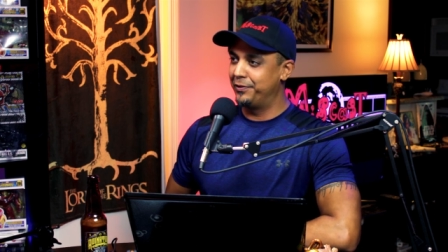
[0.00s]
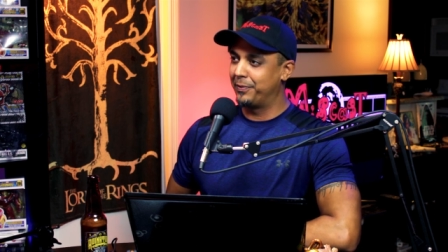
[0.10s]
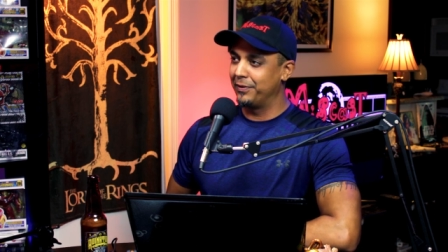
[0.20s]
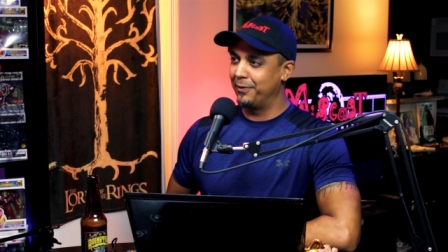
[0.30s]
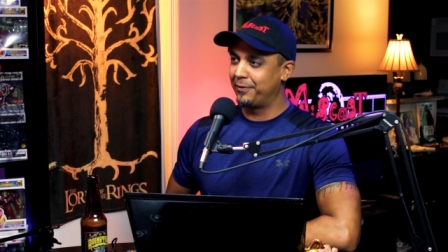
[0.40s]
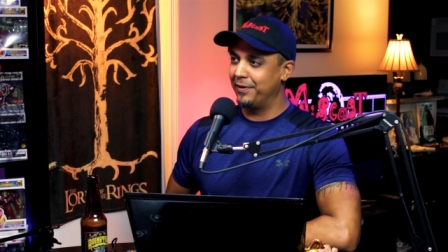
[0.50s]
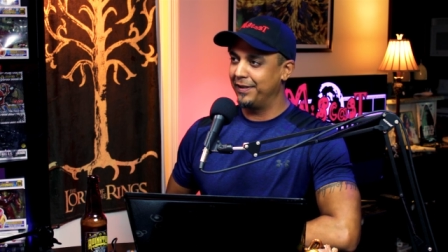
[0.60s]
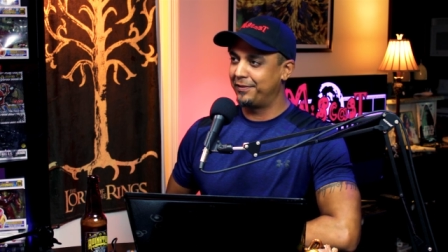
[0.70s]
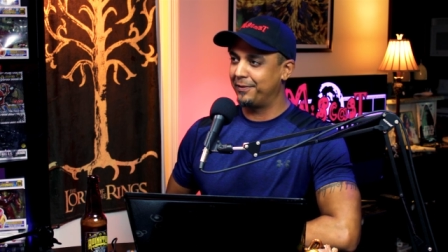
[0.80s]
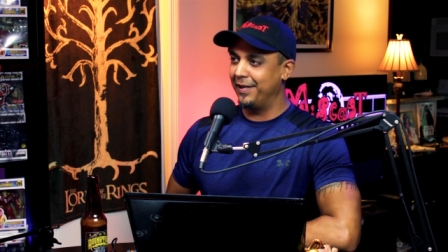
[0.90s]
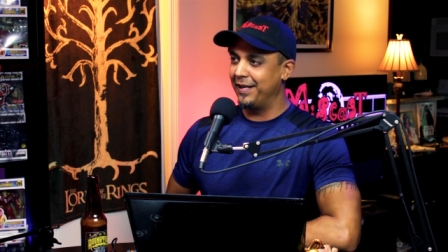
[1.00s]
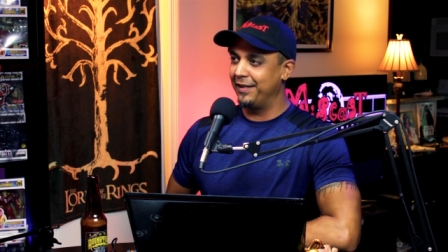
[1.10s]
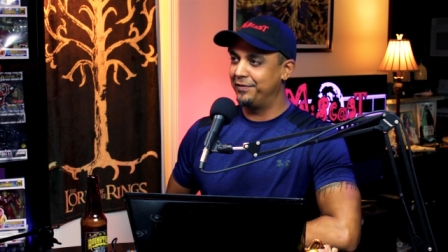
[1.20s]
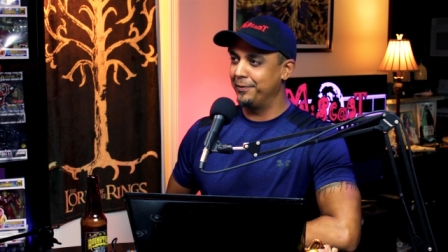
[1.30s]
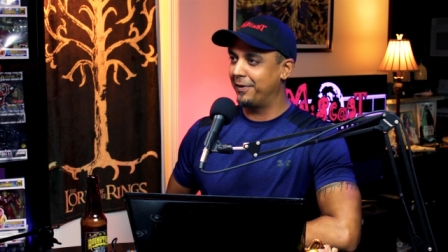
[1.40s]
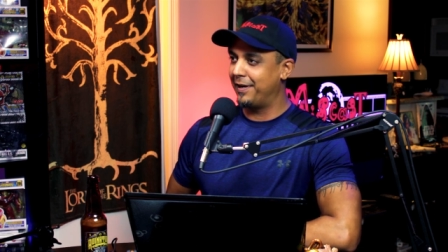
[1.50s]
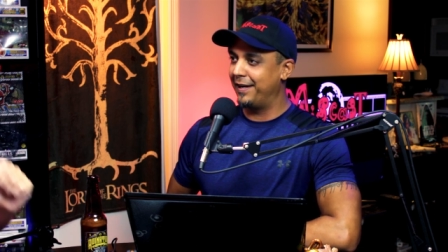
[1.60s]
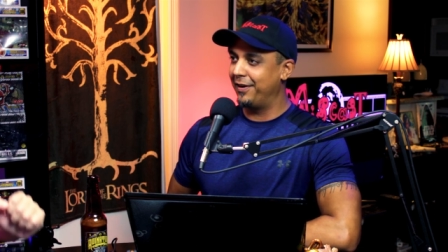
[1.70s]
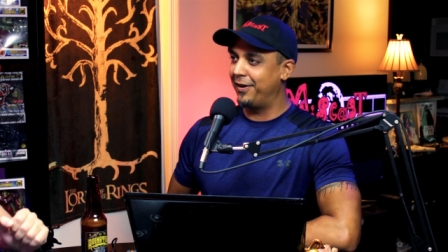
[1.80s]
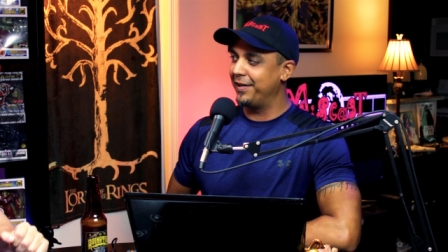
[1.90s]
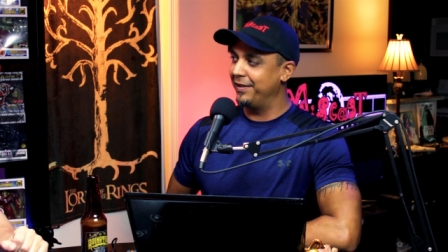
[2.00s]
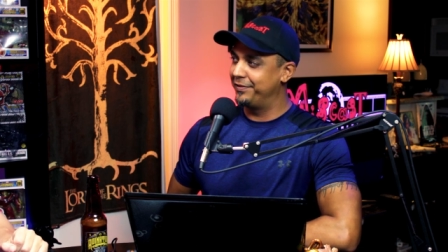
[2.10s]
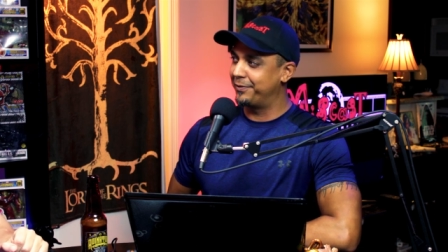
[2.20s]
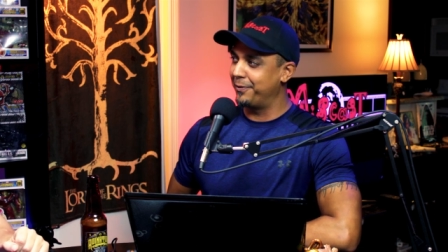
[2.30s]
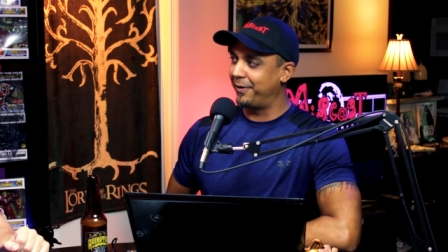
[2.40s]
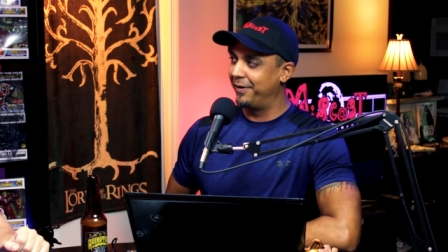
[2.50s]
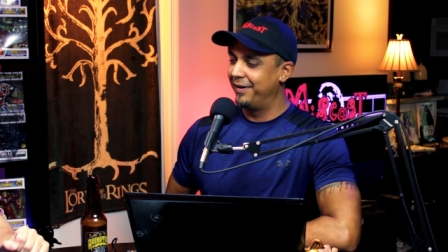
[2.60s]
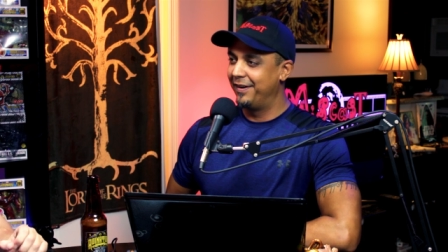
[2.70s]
super low critics rating and a super high audience score.